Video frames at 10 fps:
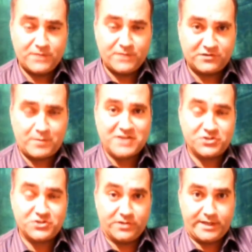
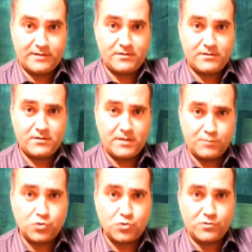especially
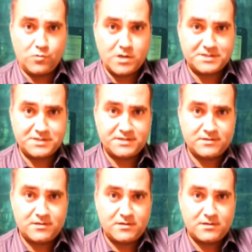important
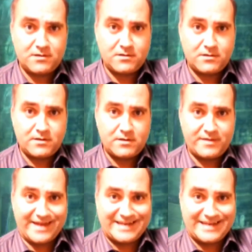ones
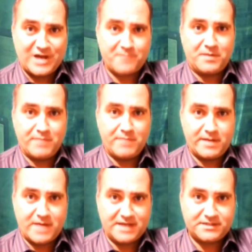that cannot be
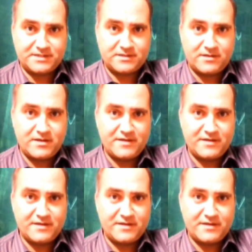minimized.